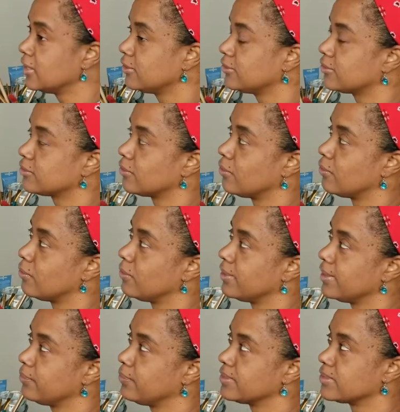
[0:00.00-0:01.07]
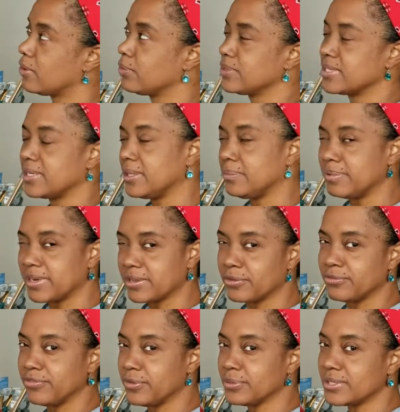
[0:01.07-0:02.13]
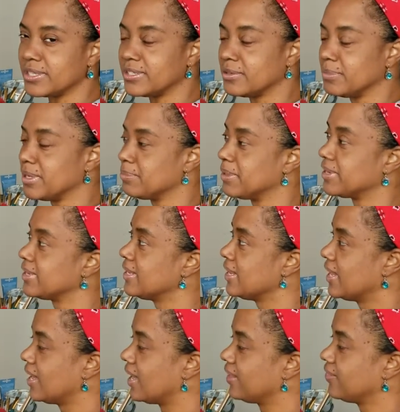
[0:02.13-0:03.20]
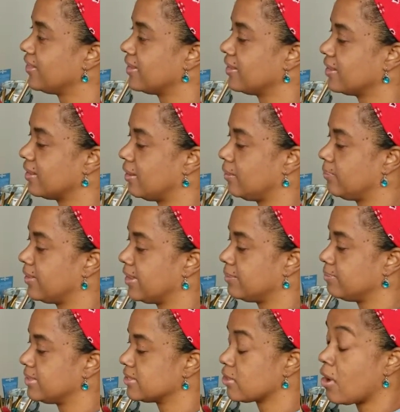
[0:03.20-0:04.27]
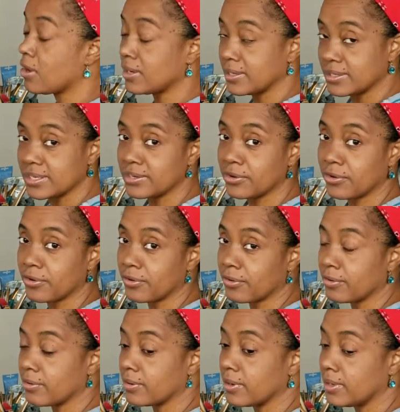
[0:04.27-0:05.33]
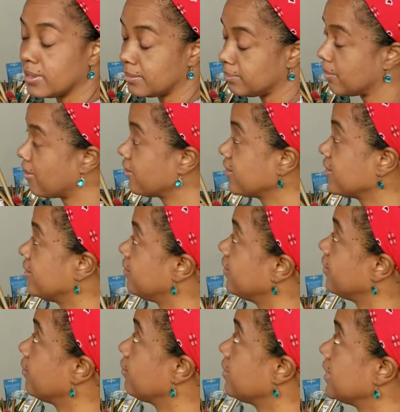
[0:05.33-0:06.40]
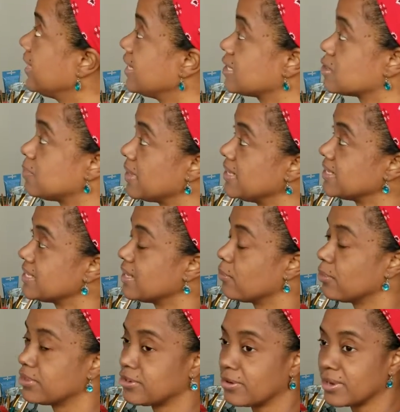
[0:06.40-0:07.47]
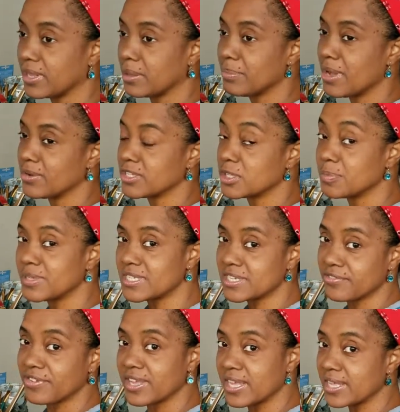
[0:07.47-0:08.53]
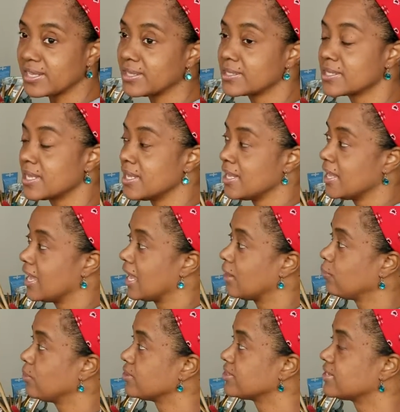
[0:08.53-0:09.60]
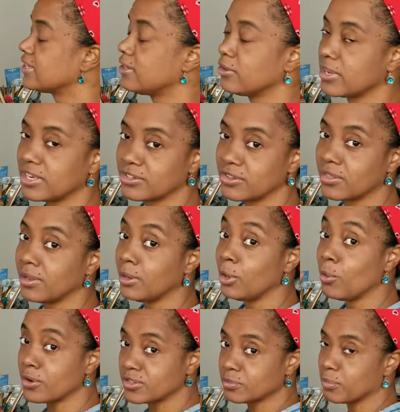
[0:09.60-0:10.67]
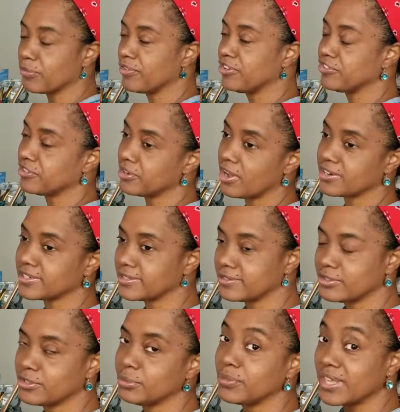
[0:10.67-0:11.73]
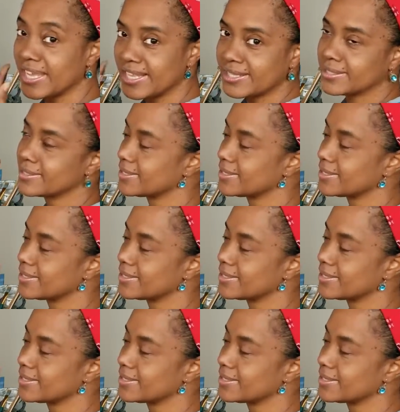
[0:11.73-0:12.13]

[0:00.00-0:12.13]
So it was always a little bit confusing to me, but I think that Miss Holland in her article there really explains it, that we're talking about specific hills, and we're still looking to the Lord's provision, not to the hills